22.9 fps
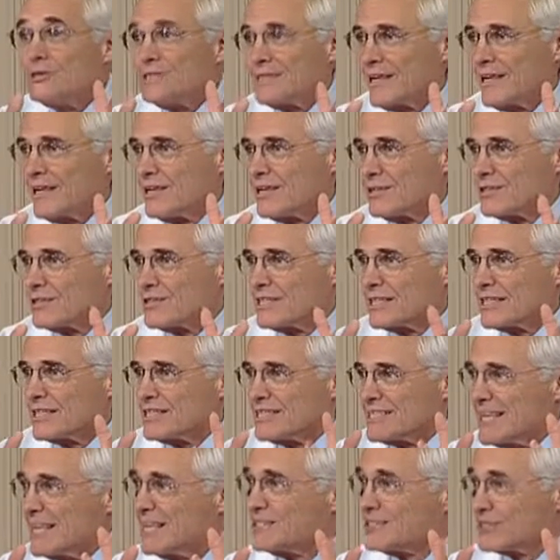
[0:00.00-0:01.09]
cells, the
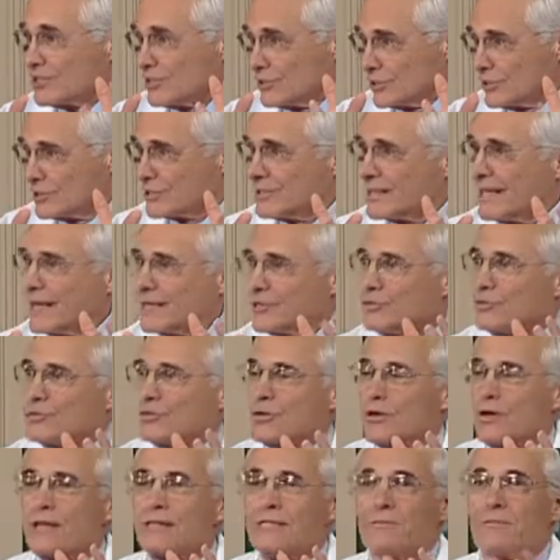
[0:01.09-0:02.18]
cells that look like
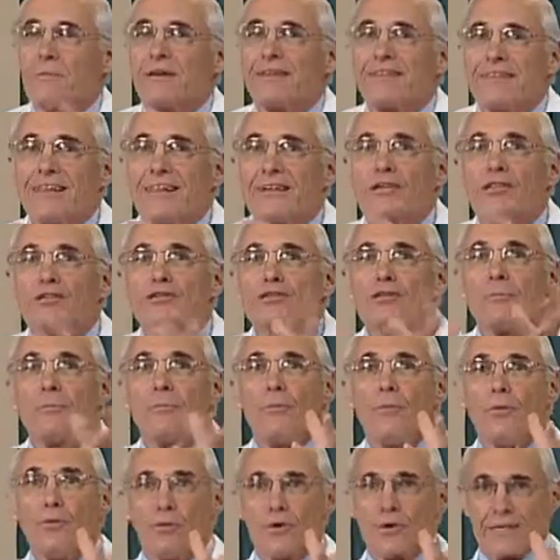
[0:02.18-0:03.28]
neurons, but they're
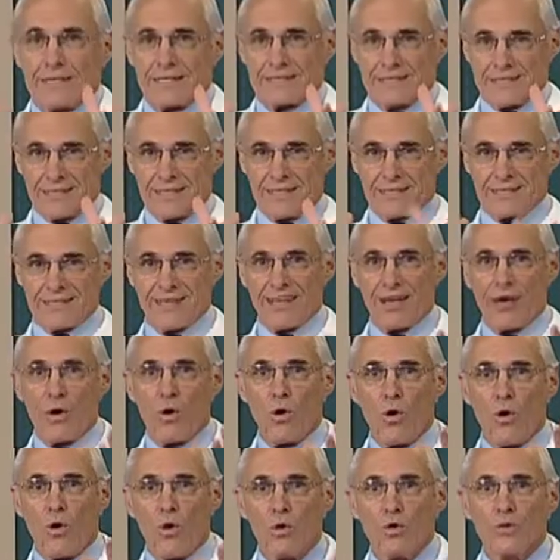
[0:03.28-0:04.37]
supporting cells. They
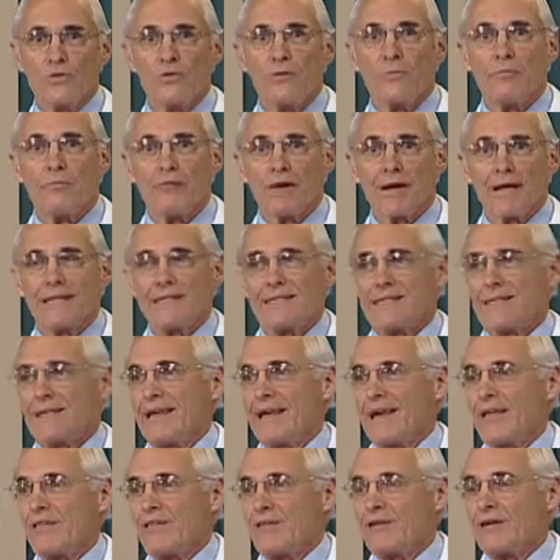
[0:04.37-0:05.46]
hold the brain
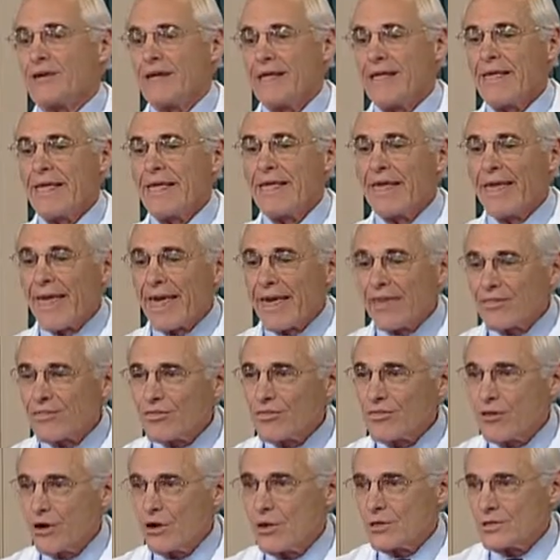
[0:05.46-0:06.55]
together.
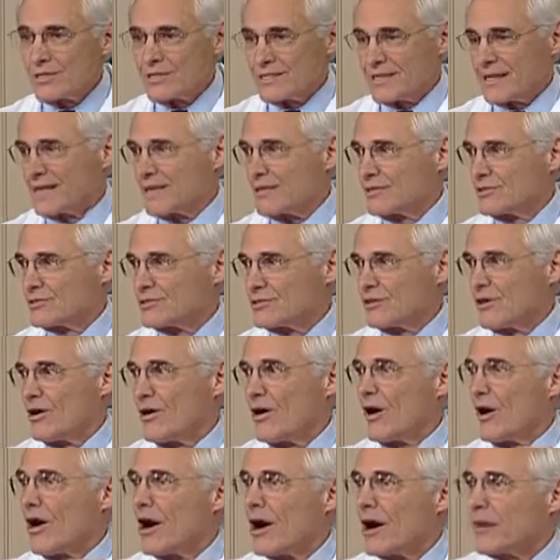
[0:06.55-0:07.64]
And those cells
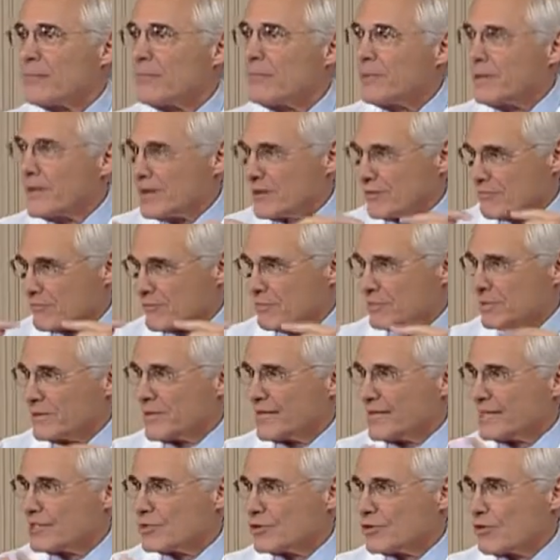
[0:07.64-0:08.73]
are being
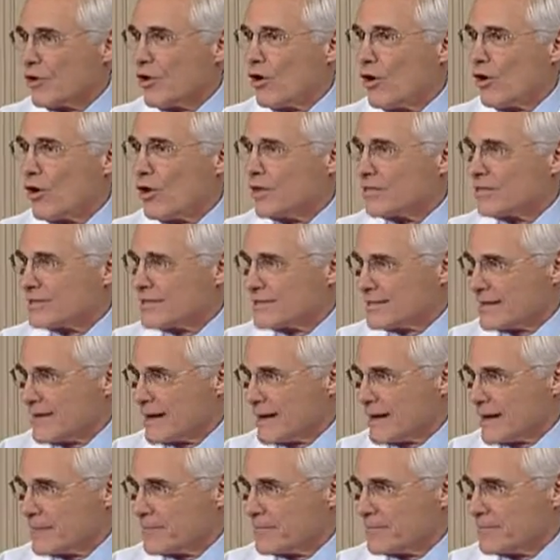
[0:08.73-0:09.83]
replaced all the
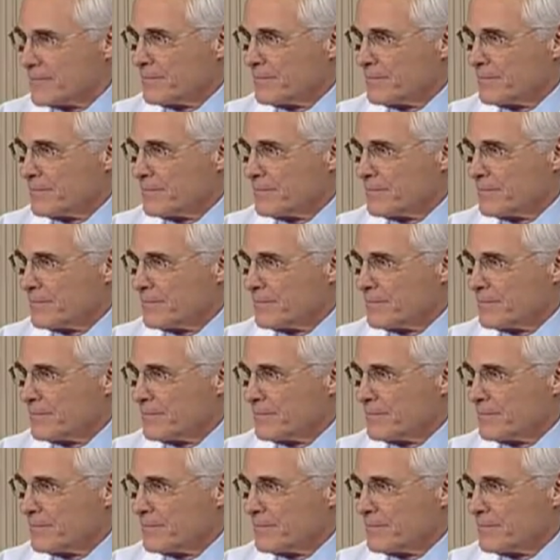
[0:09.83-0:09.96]
time.